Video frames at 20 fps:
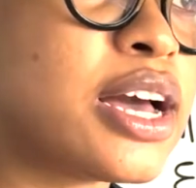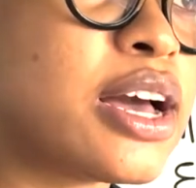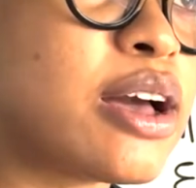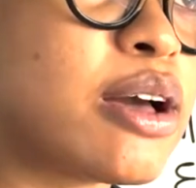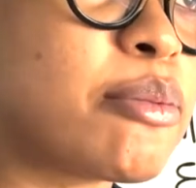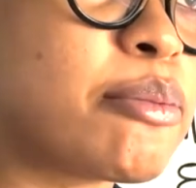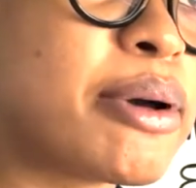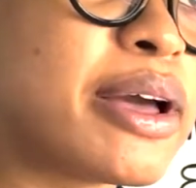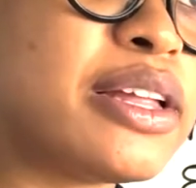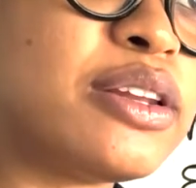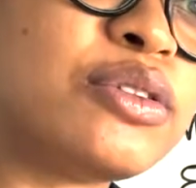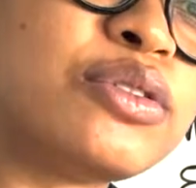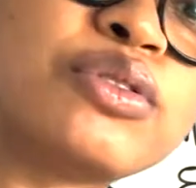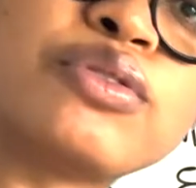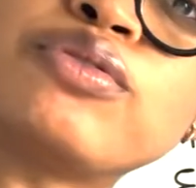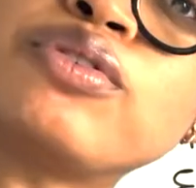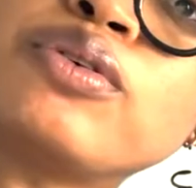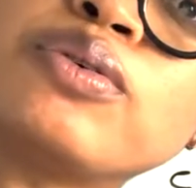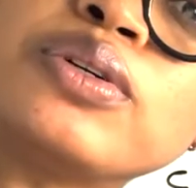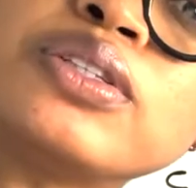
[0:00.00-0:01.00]
I
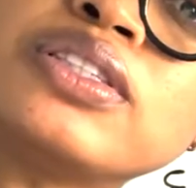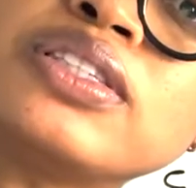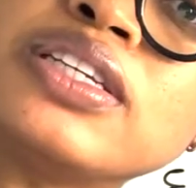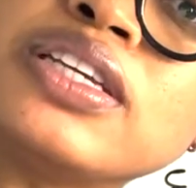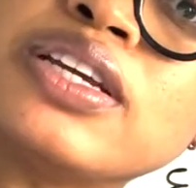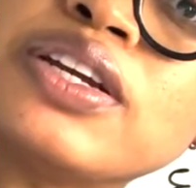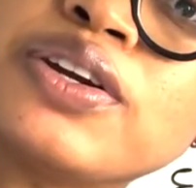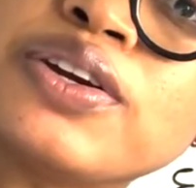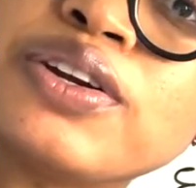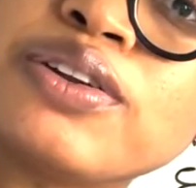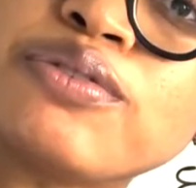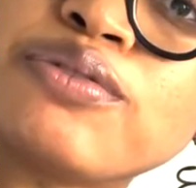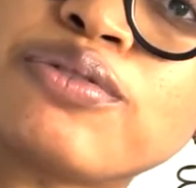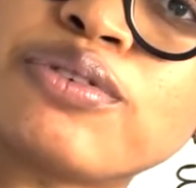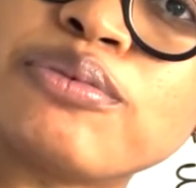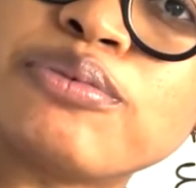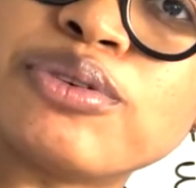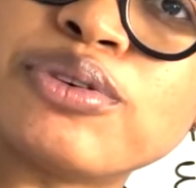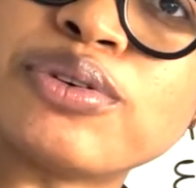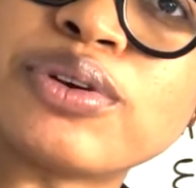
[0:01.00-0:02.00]
look forward to hearing
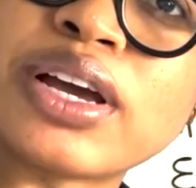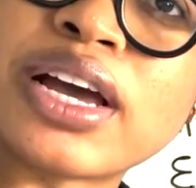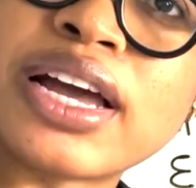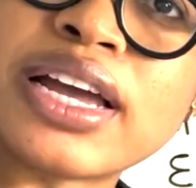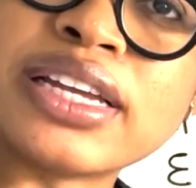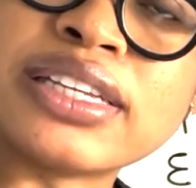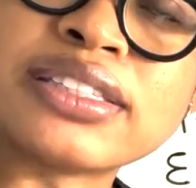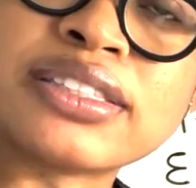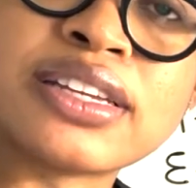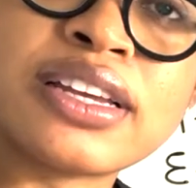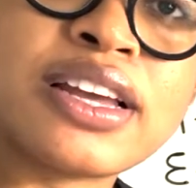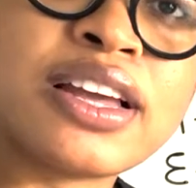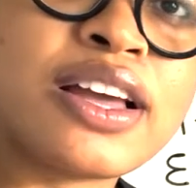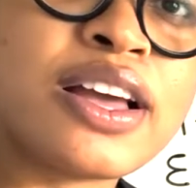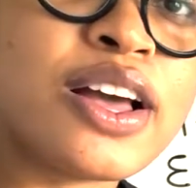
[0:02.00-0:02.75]
from you guys.